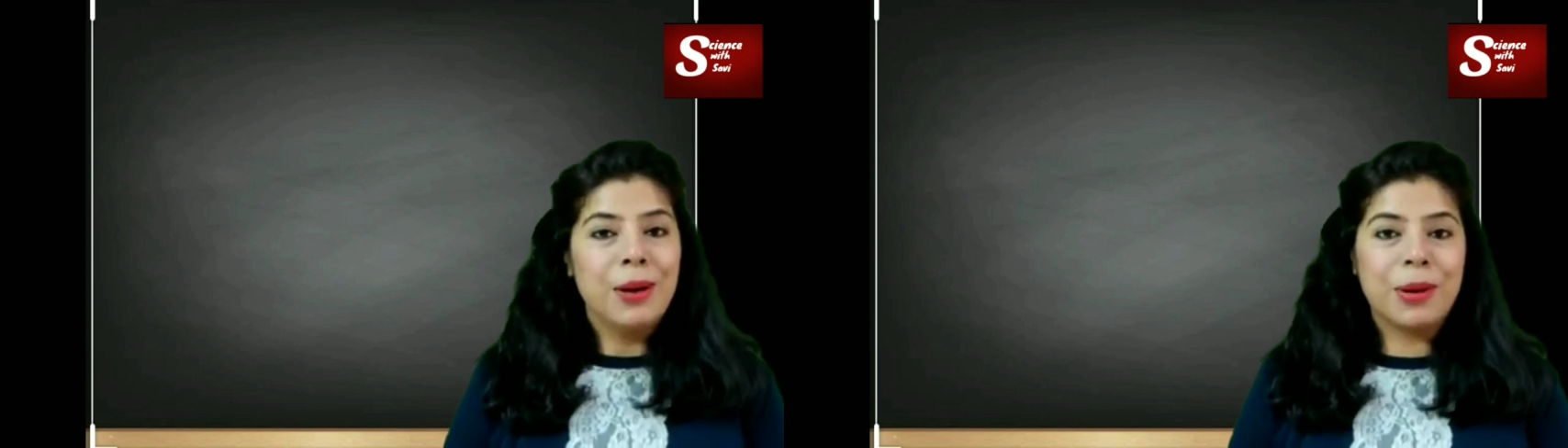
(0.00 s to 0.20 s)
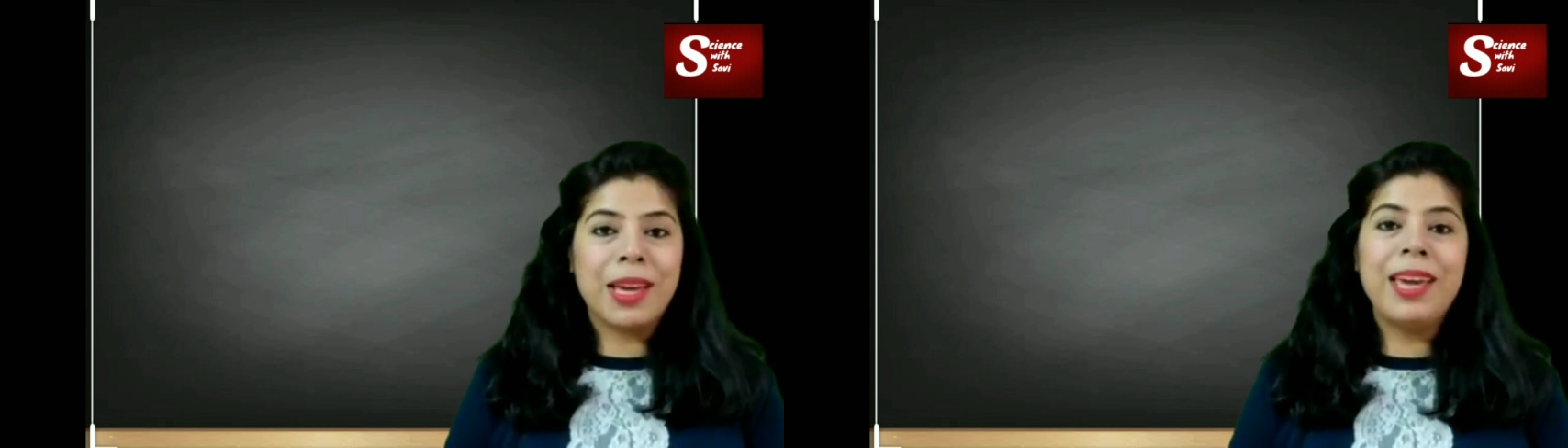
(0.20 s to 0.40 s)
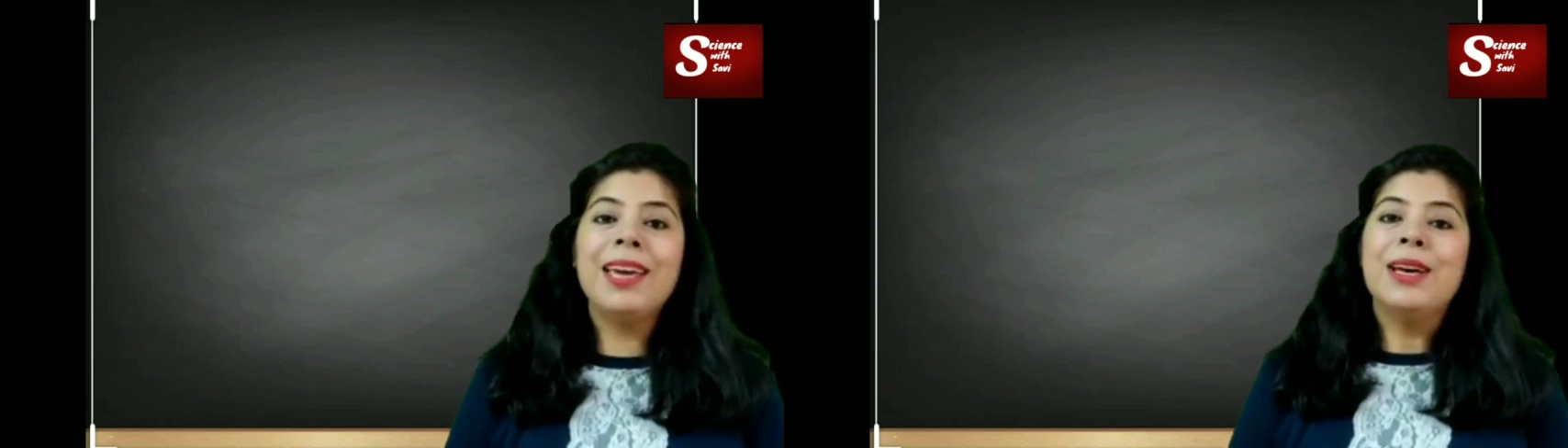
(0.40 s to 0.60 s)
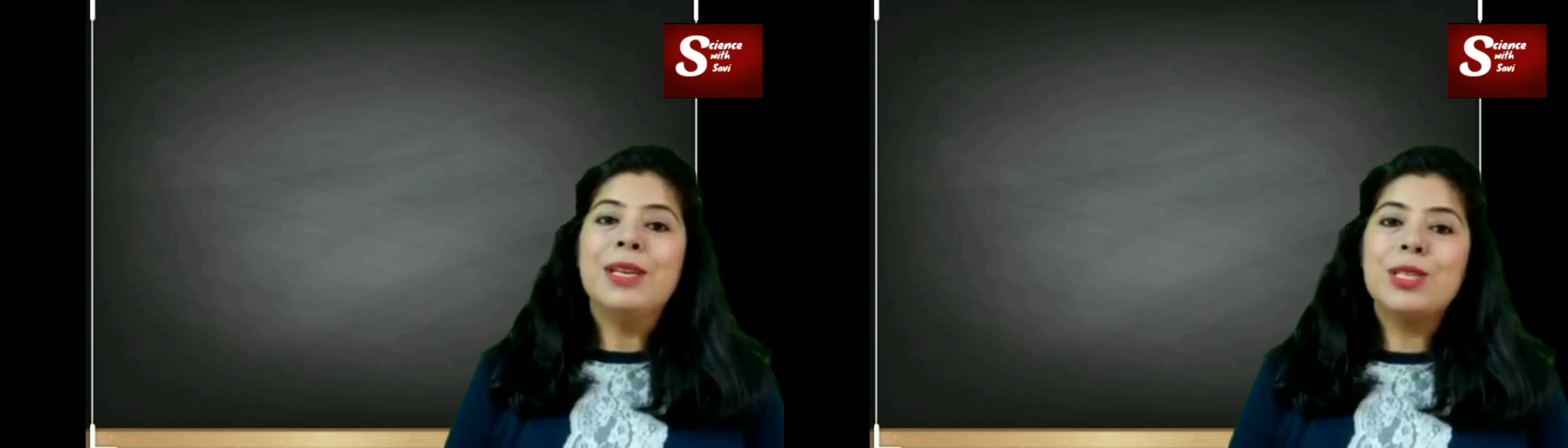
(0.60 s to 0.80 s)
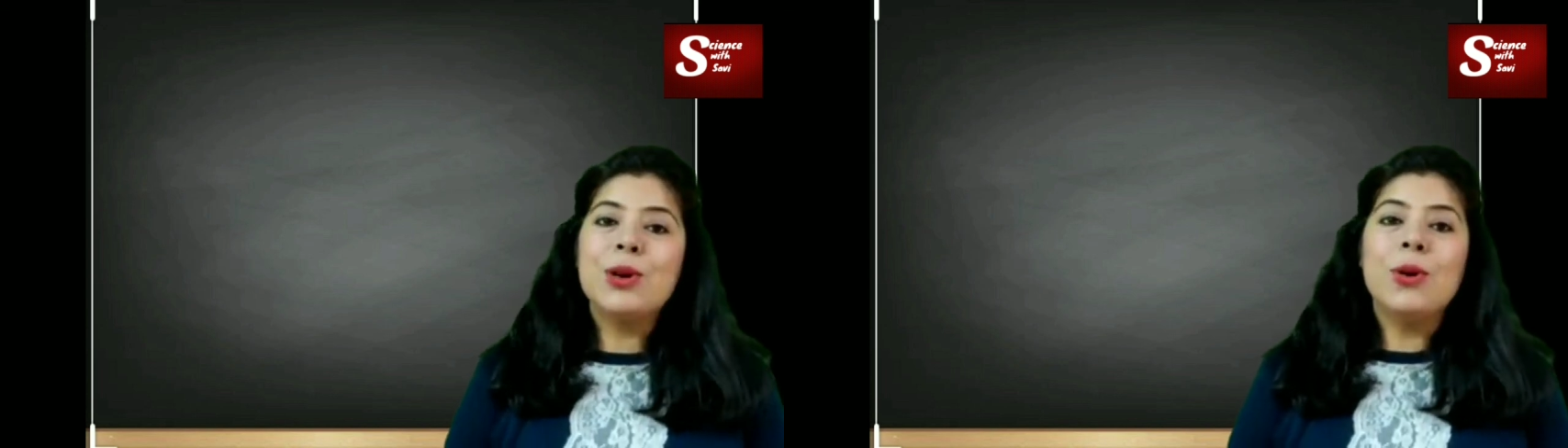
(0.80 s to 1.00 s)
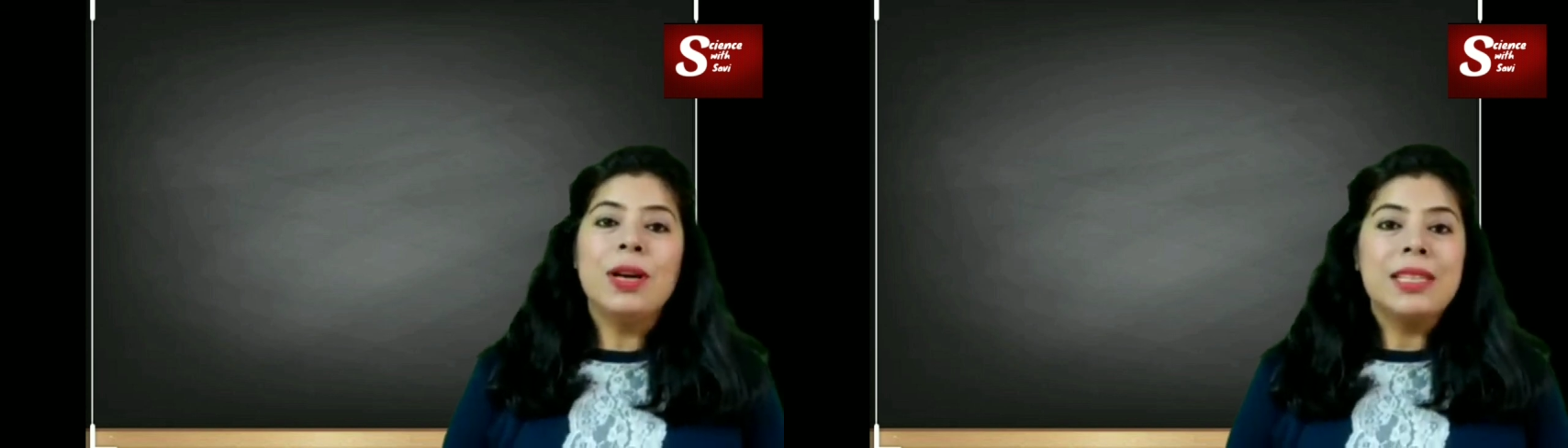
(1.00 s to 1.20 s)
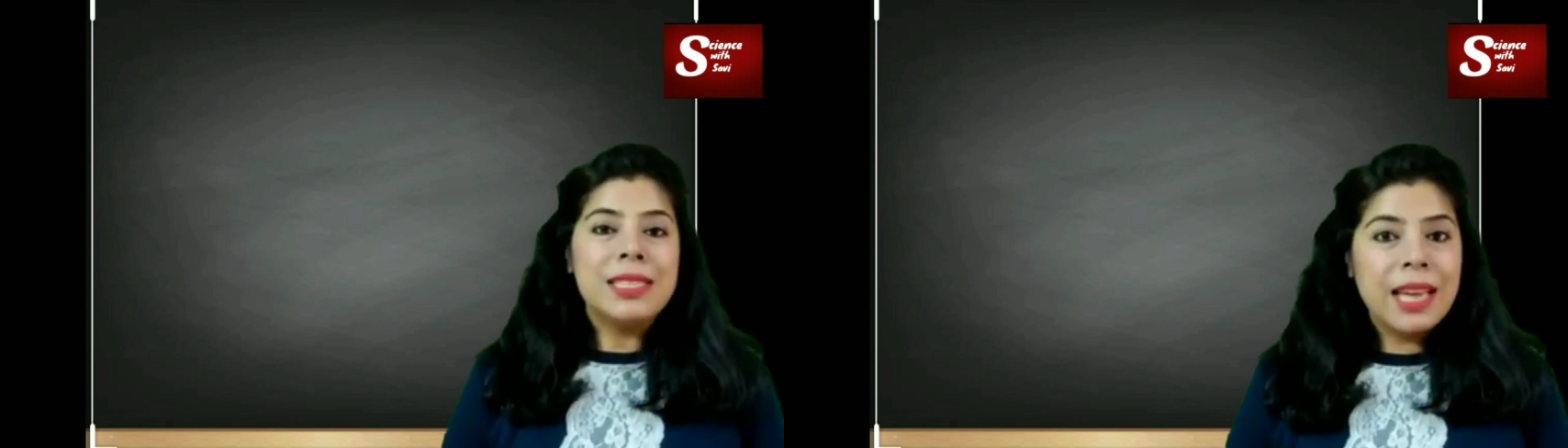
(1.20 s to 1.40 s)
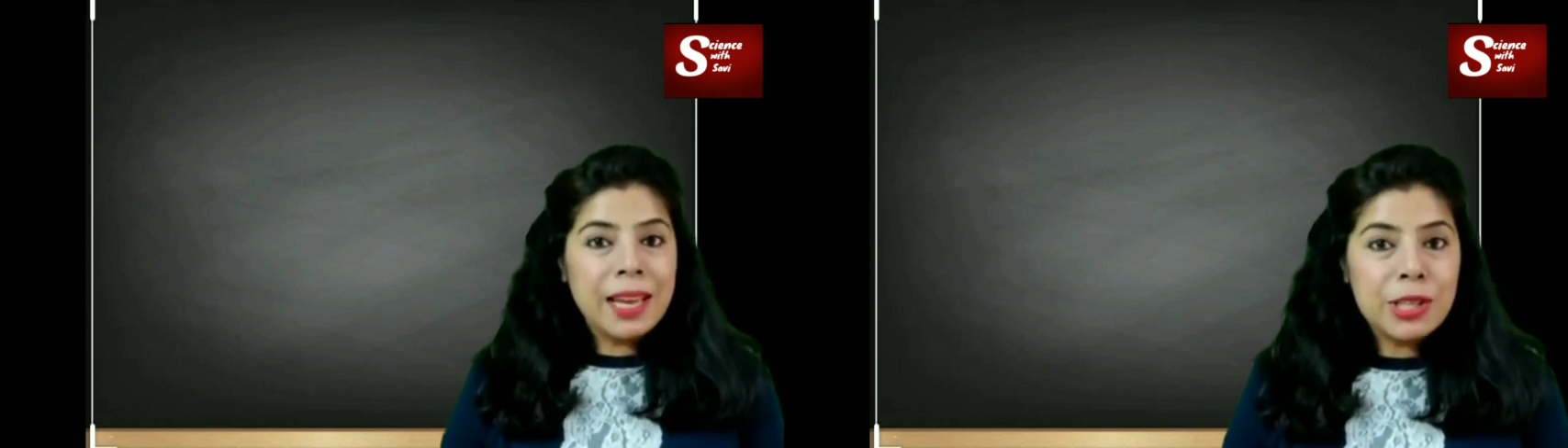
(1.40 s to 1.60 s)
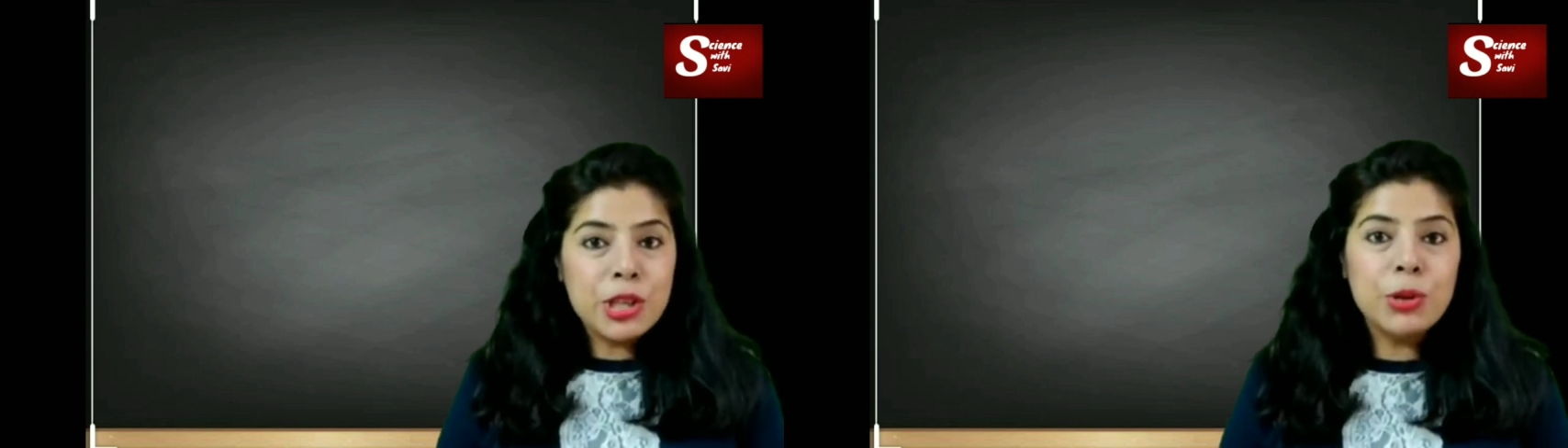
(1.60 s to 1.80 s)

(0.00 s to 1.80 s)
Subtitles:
Okay, so stay